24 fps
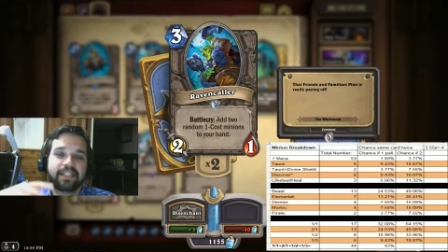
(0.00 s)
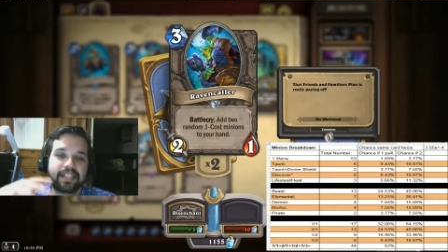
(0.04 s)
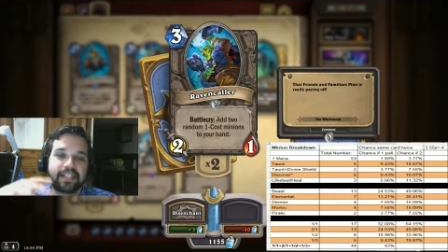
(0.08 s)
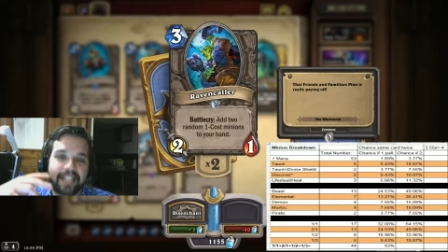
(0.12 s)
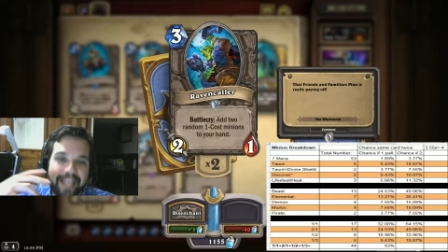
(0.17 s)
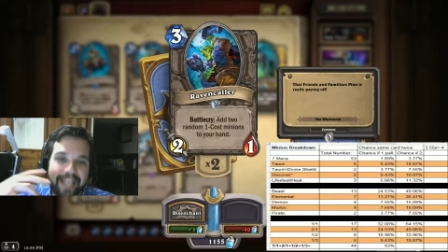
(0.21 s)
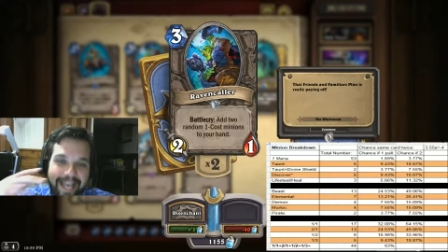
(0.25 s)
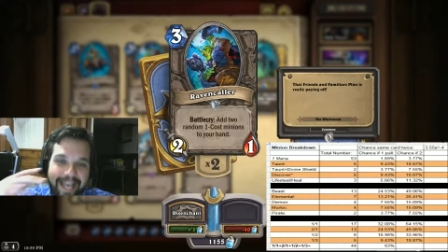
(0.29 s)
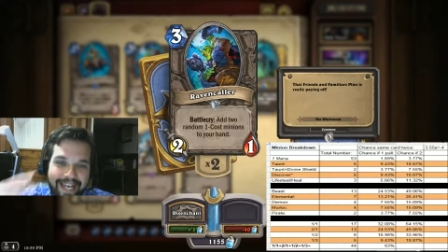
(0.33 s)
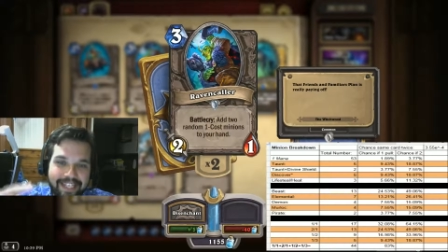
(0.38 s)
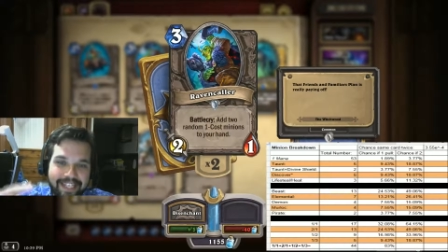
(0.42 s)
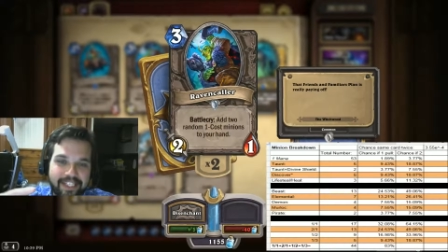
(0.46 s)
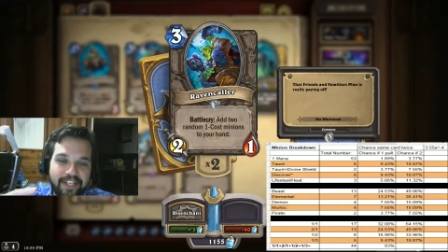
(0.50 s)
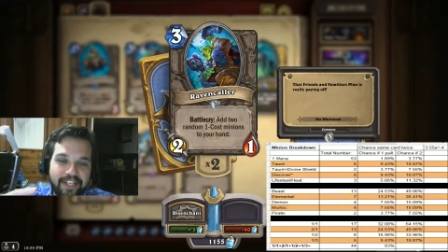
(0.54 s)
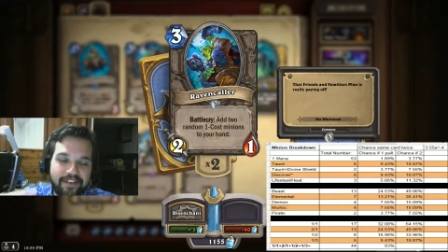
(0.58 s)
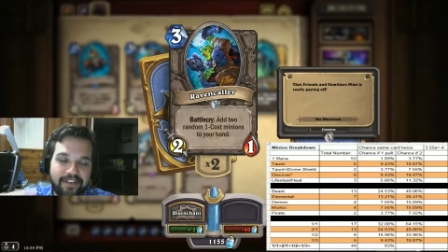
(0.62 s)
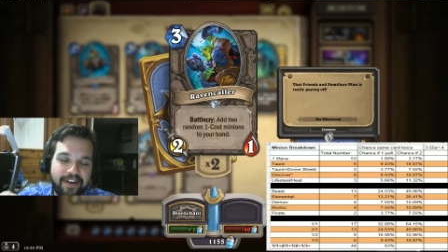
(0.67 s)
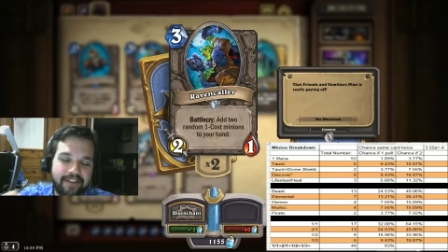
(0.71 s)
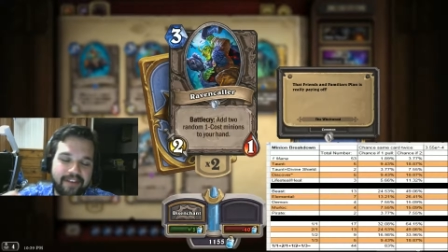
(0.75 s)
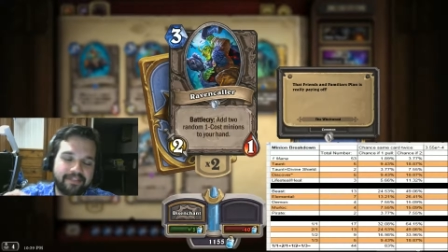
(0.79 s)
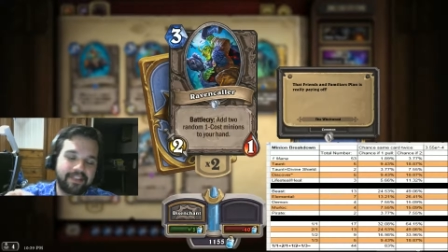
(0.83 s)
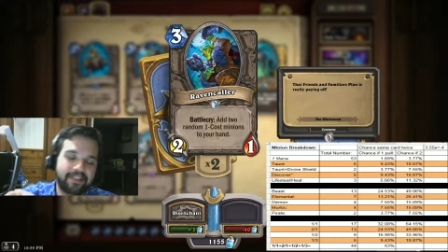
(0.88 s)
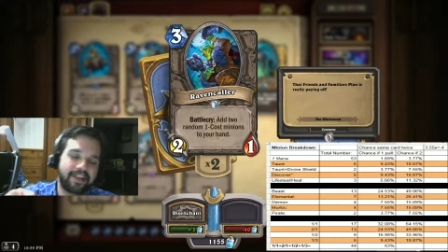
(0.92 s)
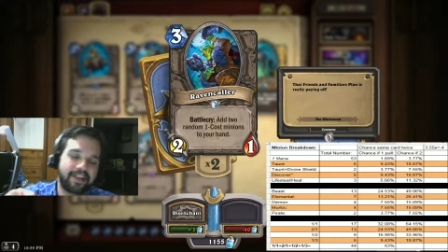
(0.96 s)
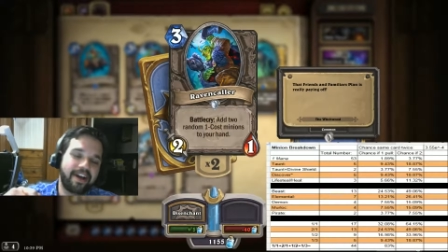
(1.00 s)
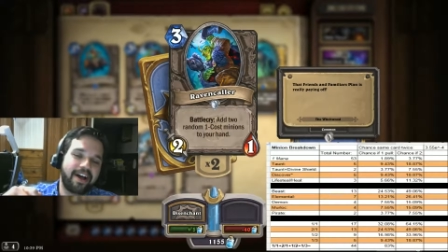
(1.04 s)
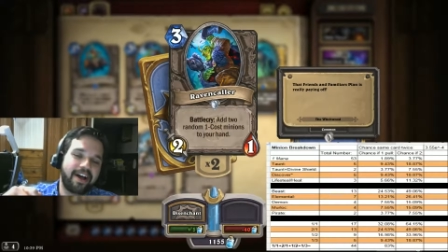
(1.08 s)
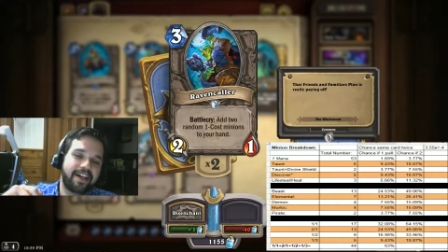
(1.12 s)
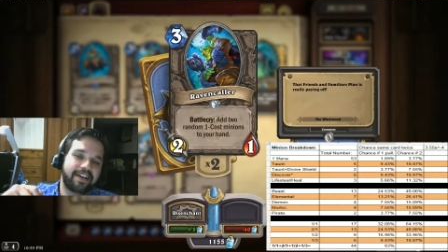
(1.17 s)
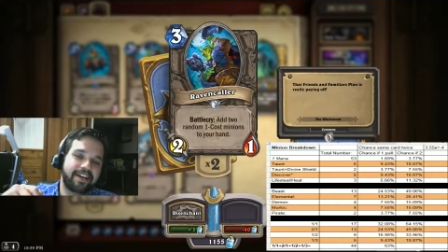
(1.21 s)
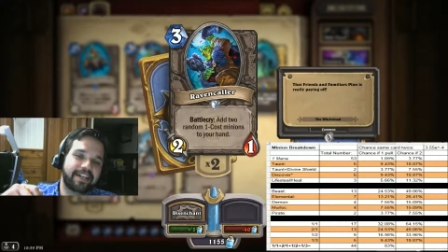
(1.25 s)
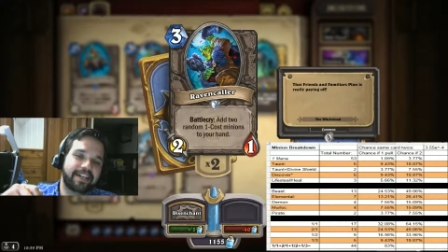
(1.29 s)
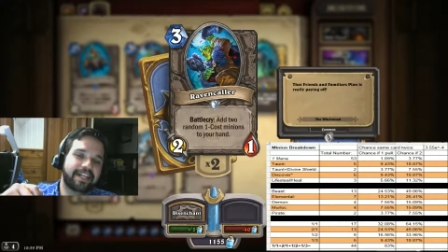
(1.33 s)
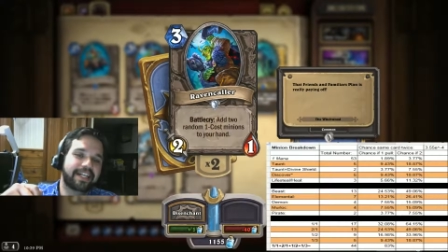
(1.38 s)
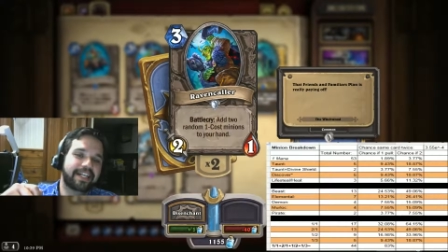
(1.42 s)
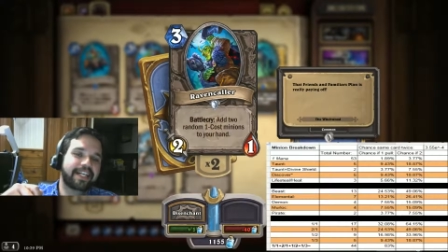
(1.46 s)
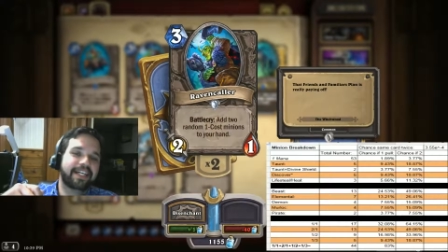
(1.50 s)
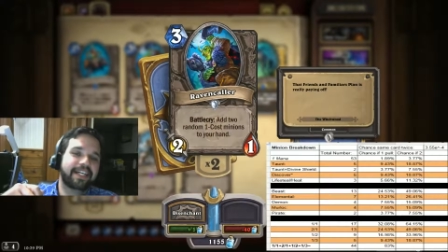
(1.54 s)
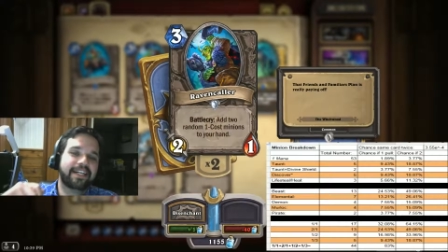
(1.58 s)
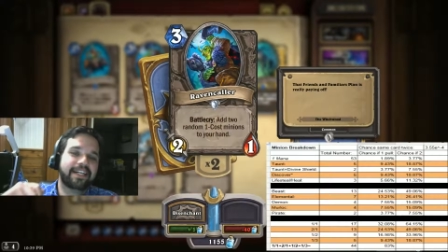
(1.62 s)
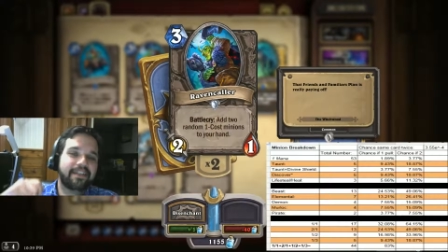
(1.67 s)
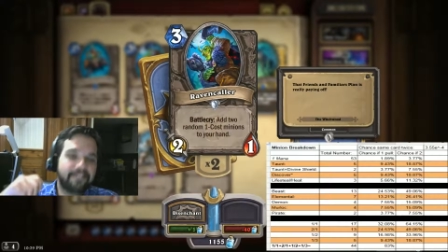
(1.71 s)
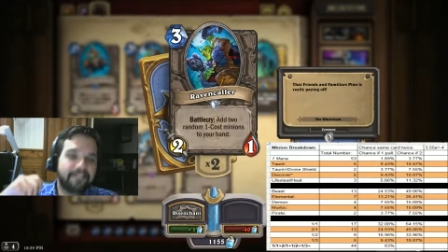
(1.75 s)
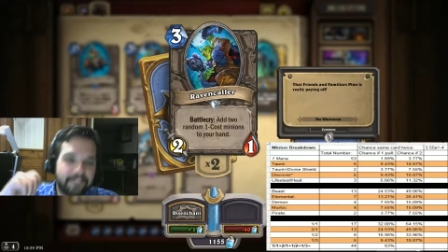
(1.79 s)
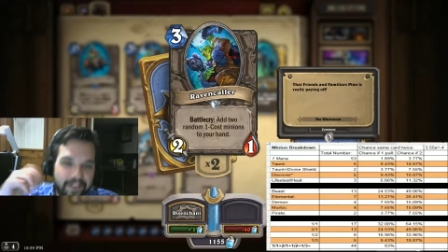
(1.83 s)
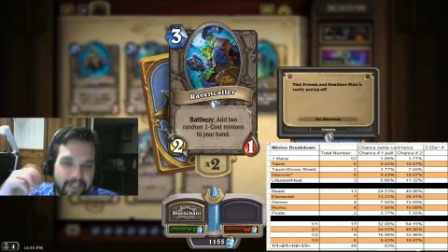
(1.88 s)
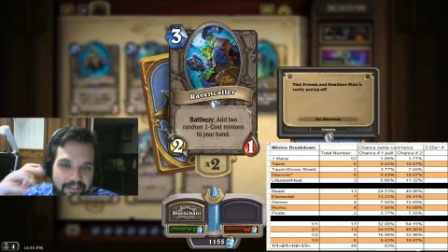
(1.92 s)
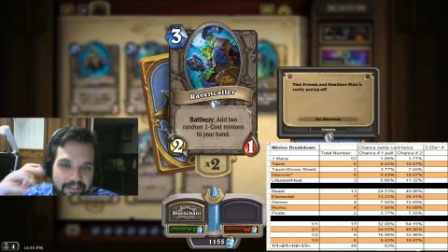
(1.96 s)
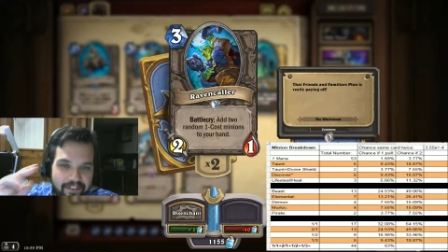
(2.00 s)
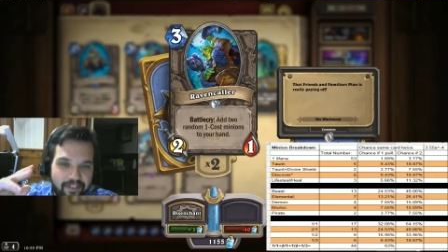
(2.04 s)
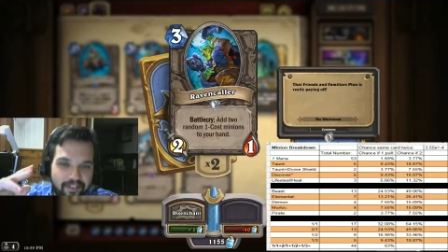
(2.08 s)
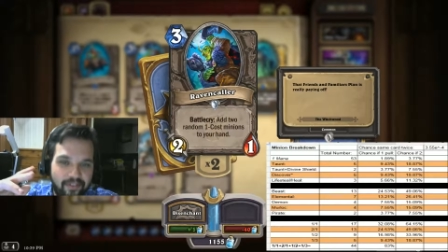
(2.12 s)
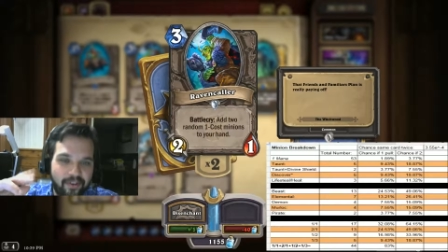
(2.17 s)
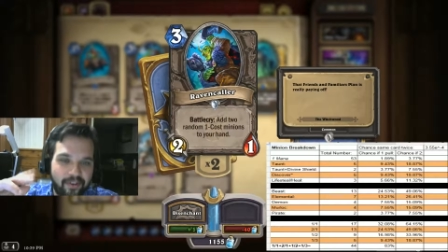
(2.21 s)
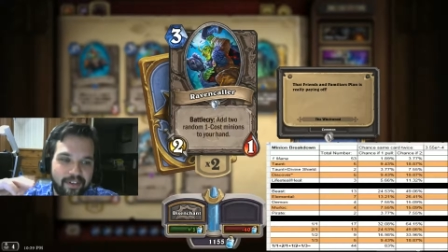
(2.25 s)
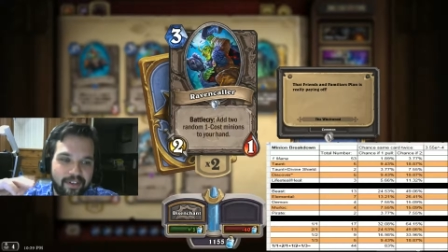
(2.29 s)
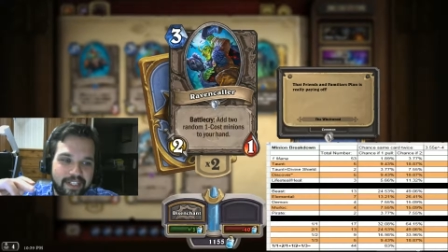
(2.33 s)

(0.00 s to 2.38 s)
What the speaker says: casting Ravencaller 54